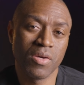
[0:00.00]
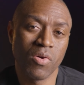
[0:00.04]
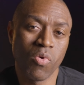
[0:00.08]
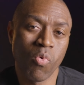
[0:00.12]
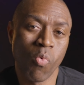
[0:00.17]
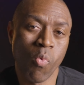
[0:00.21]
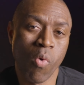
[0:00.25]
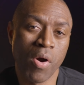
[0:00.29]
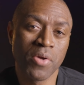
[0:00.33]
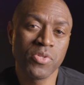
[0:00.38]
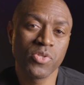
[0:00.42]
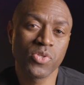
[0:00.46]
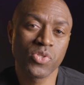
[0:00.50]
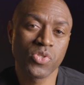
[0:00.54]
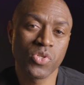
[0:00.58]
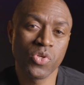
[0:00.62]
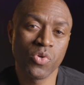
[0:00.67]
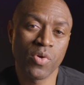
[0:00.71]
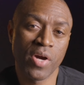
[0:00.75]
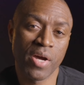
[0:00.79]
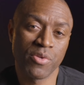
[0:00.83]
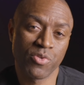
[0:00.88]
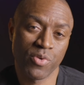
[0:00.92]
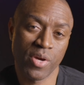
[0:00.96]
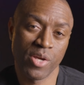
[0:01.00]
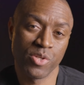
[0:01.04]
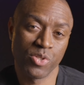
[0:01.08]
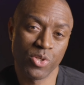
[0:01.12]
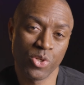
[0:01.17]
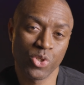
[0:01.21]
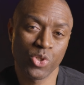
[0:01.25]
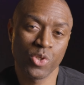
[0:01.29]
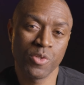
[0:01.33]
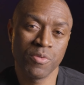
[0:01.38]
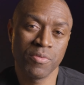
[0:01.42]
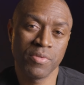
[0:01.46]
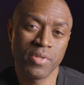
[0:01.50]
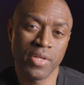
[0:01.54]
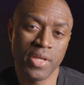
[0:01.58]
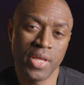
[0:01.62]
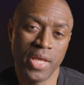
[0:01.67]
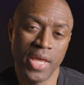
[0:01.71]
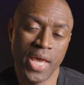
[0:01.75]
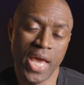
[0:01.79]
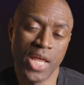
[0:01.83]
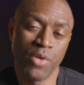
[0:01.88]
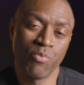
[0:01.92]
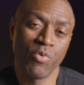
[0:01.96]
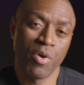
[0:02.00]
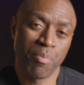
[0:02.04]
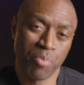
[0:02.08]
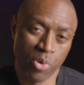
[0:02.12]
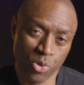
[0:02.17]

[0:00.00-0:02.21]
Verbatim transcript: Once you have transitioned and we